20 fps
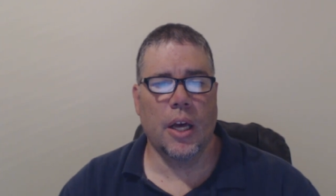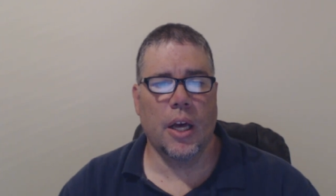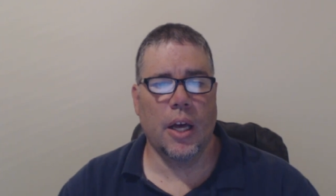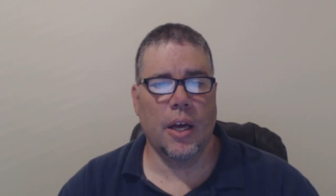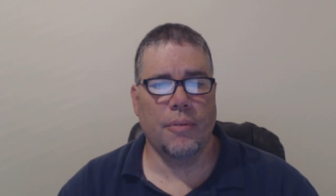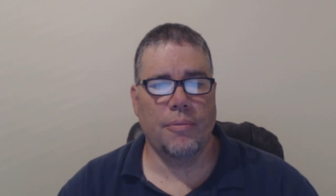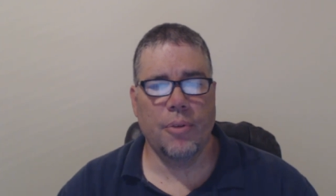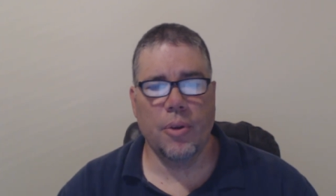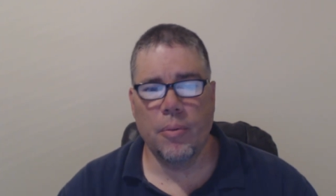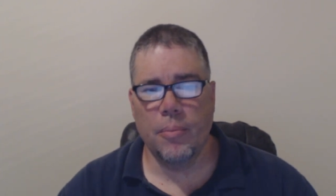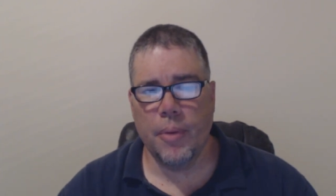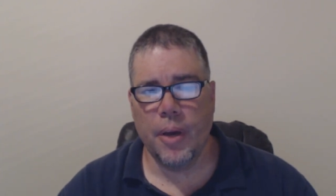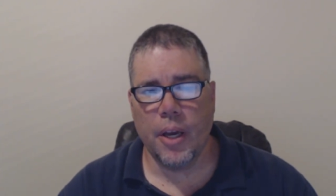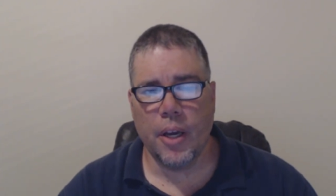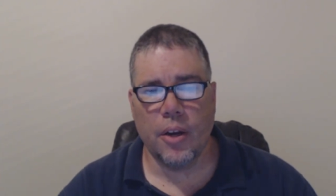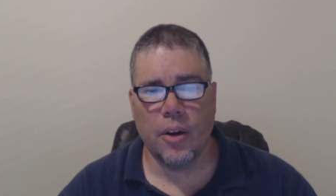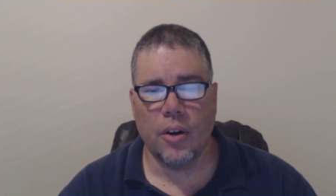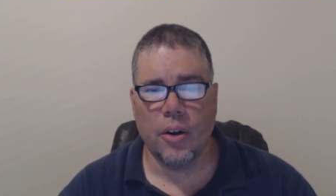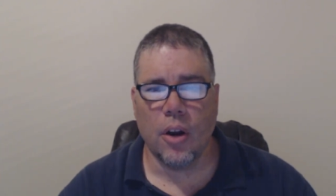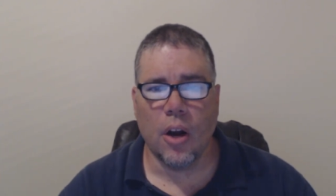uh,
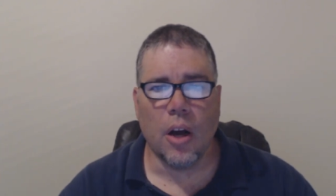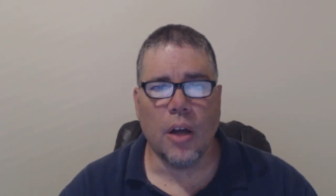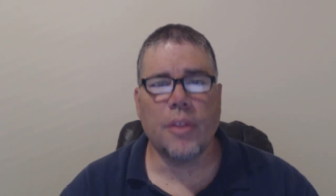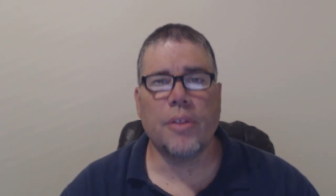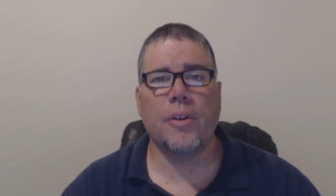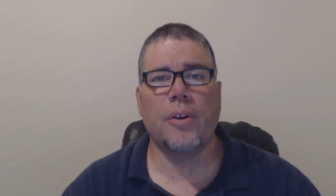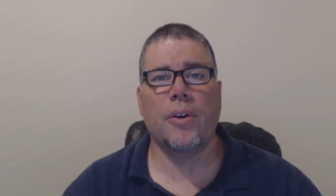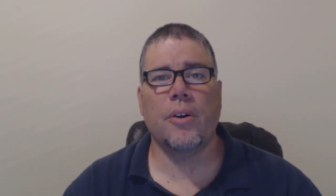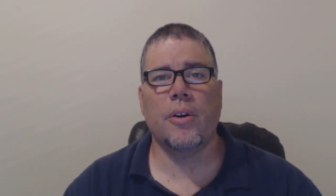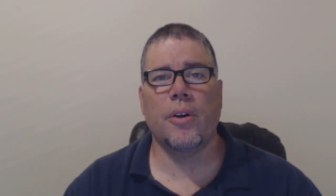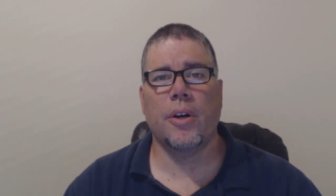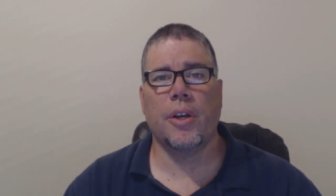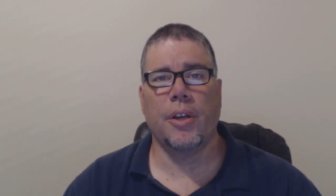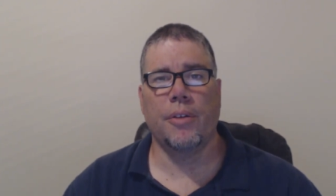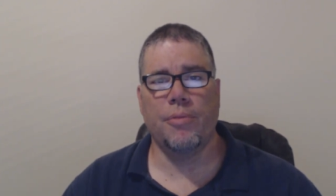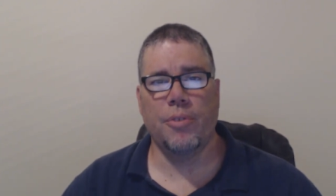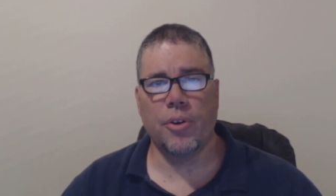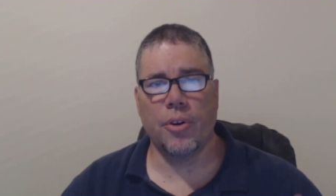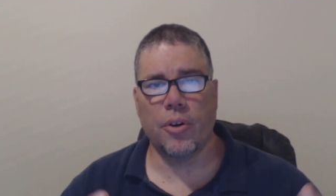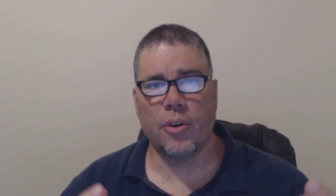filmmaker, an author,
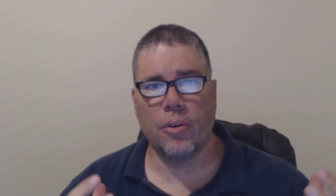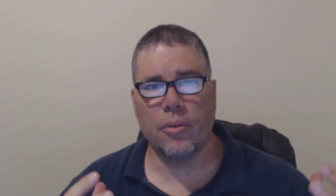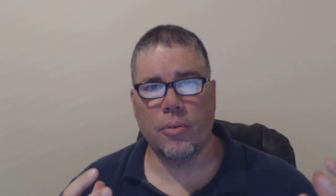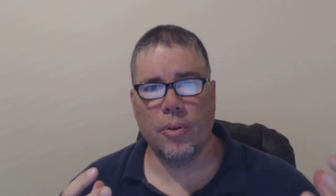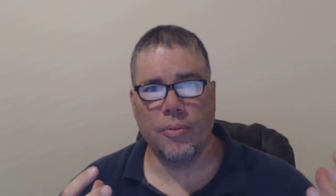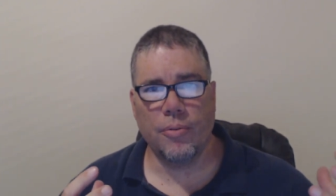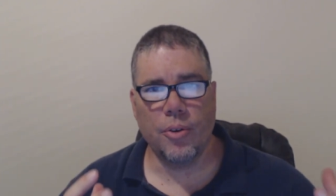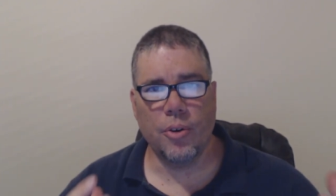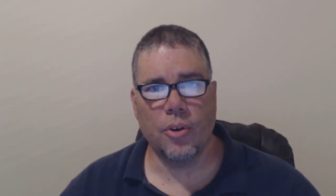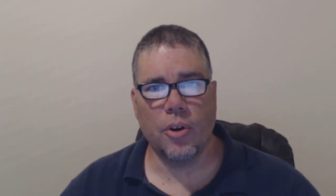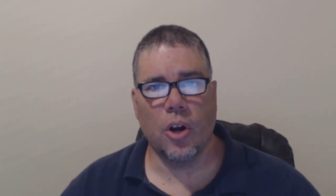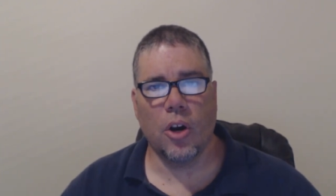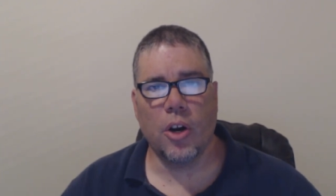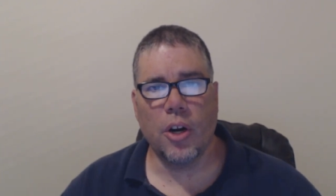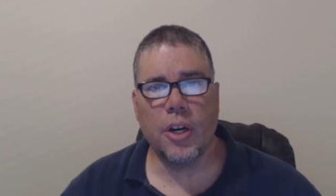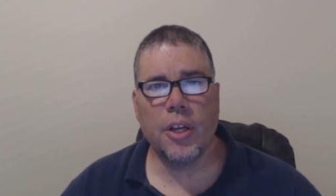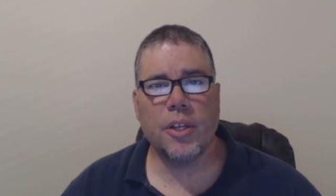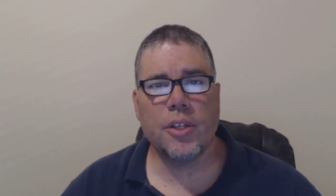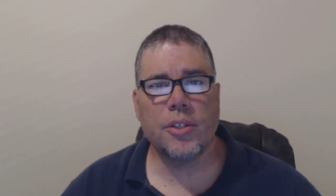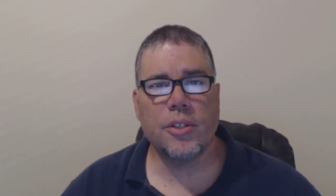if you're if you're an
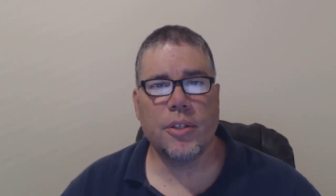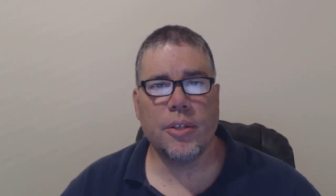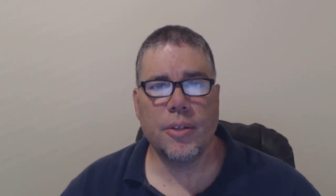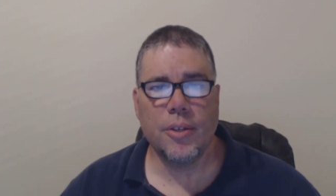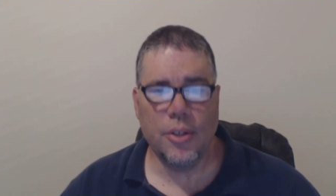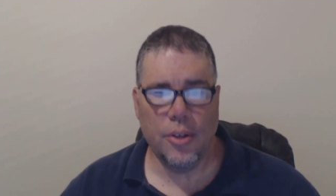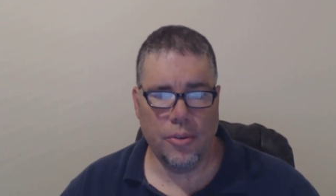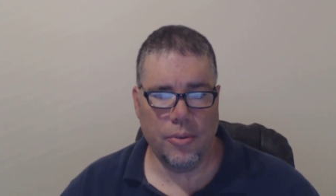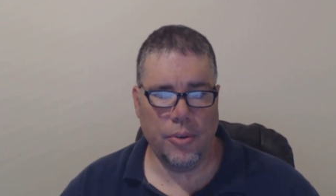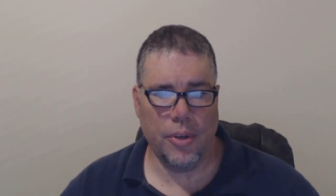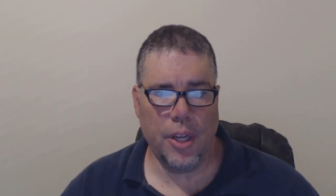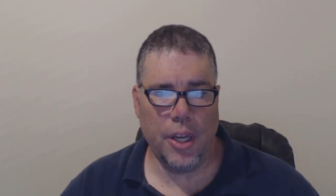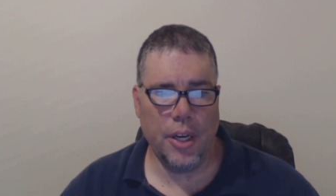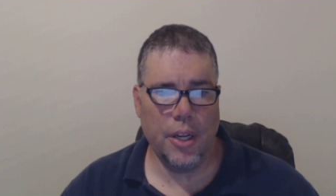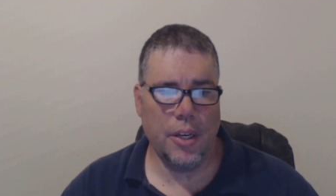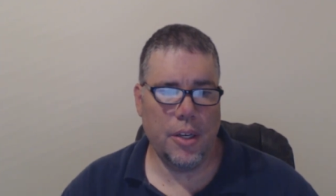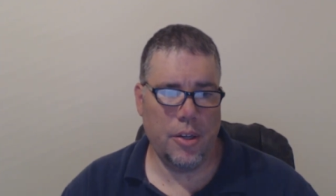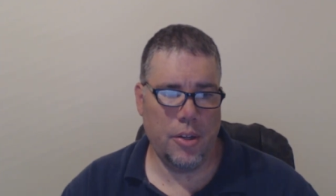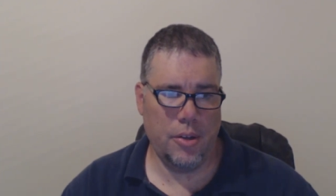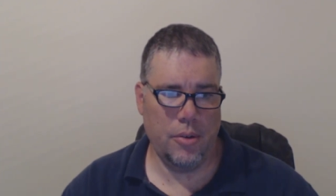artist, you
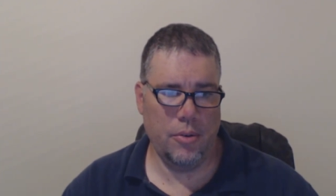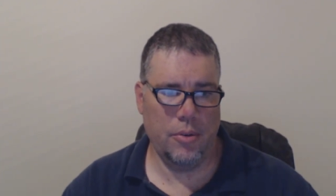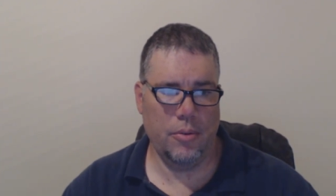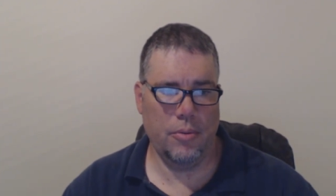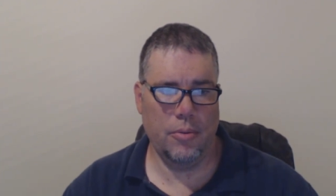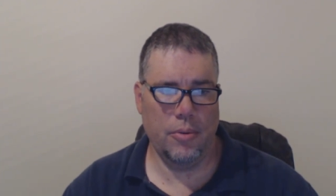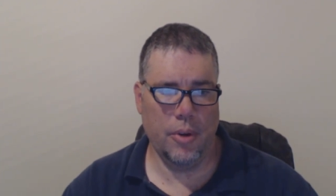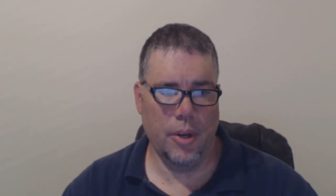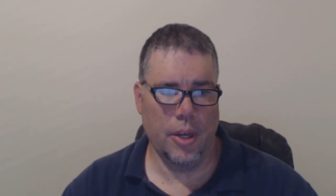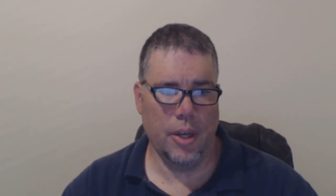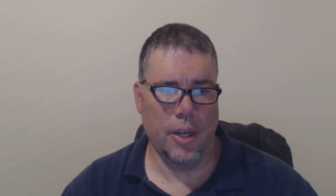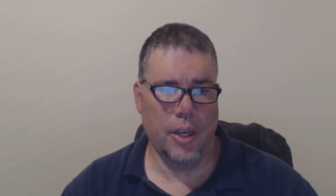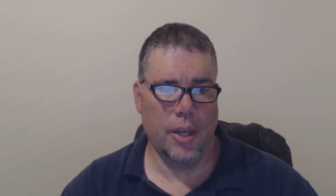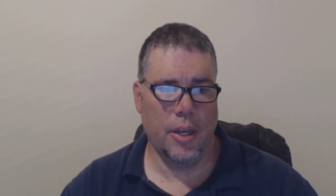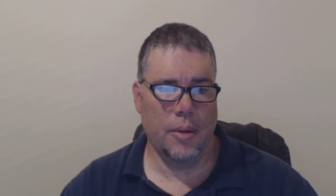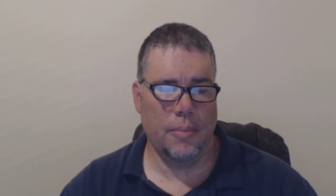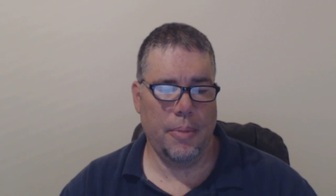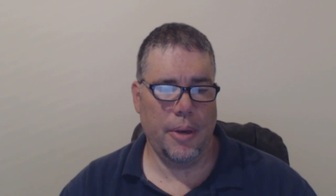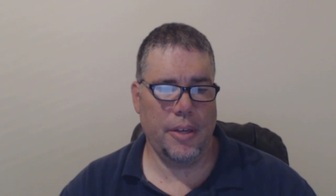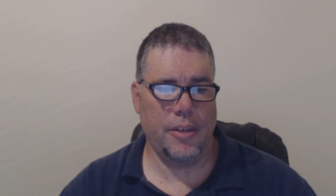needed to
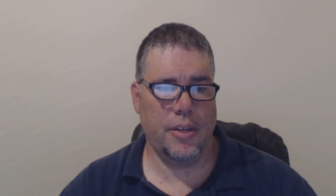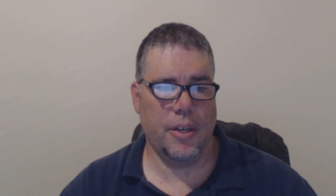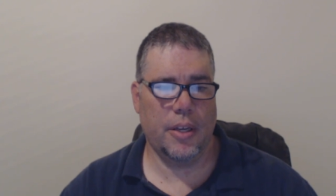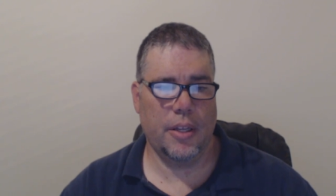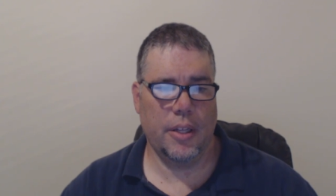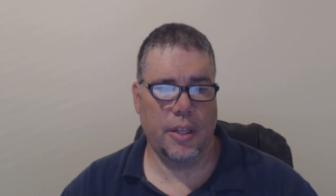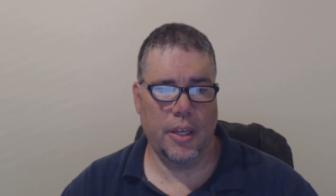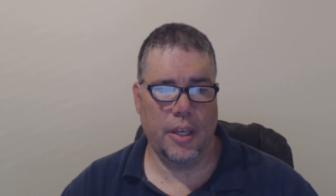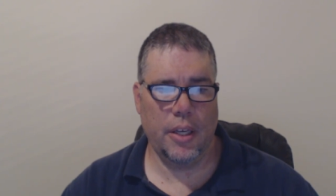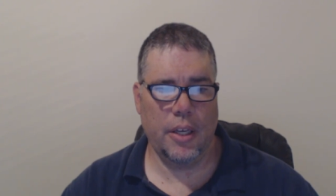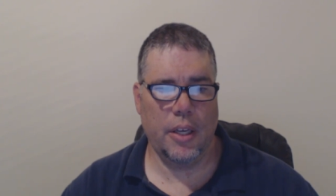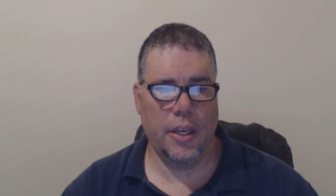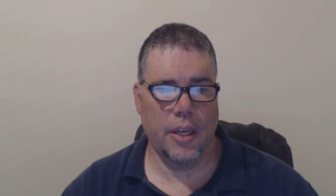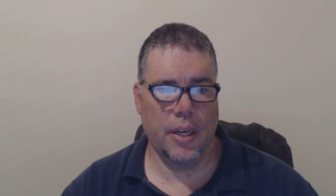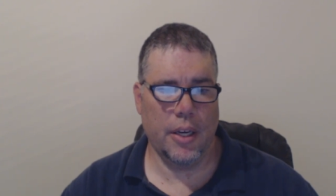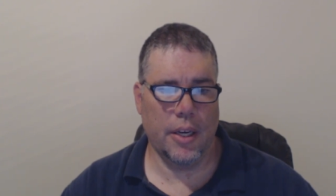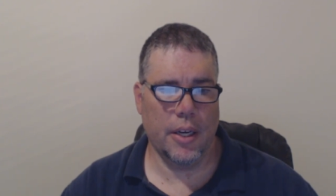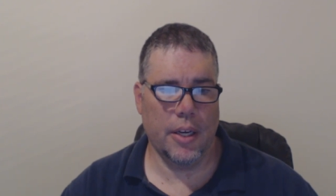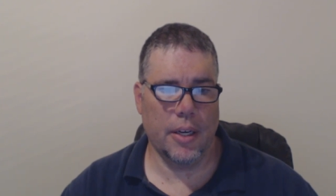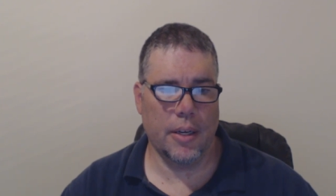
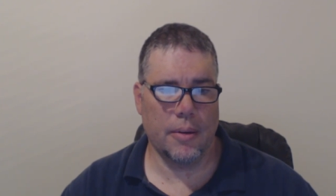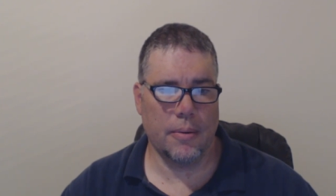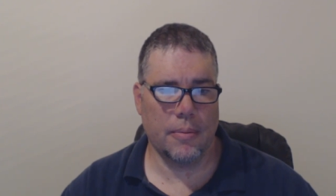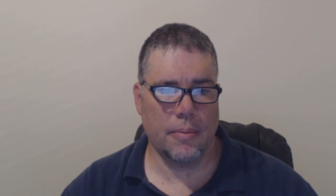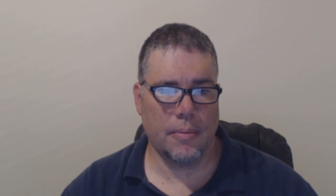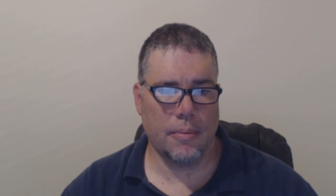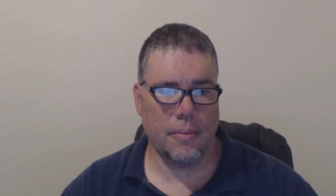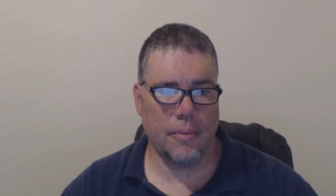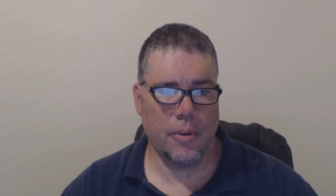basically uh,